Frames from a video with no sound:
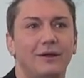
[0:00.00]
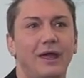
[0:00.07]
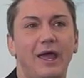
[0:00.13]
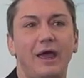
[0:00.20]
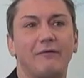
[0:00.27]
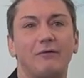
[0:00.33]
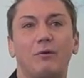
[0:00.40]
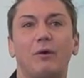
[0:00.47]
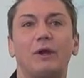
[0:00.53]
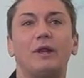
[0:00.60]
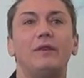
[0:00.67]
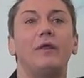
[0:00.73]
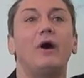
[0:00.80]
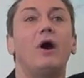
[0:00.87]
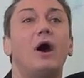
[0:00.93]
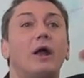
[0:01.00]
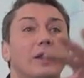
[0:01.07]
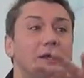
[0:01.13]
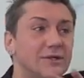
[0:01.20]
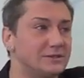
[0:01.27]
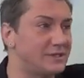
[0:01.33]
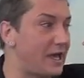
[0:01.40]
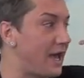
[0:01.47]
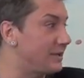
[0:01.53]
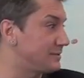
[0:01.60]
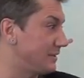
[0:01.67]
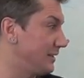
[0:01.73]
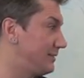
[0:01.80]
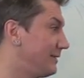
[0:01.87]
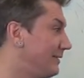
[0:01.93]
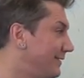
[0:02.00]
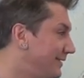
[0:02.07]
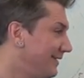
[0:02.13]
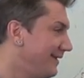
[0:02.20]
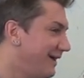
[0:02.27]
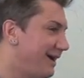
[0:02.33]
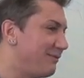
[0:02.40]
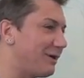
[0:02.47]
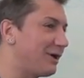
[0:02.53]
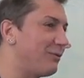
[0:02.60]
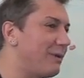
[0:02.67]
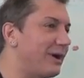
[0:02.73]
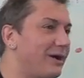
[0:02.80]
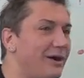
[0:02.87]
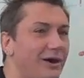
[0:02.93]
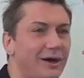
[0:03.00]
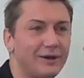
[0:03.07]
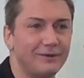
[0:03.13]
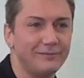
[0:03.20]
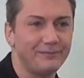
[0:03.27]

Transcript: Everyone in the audience has it. I'm like, oh my God,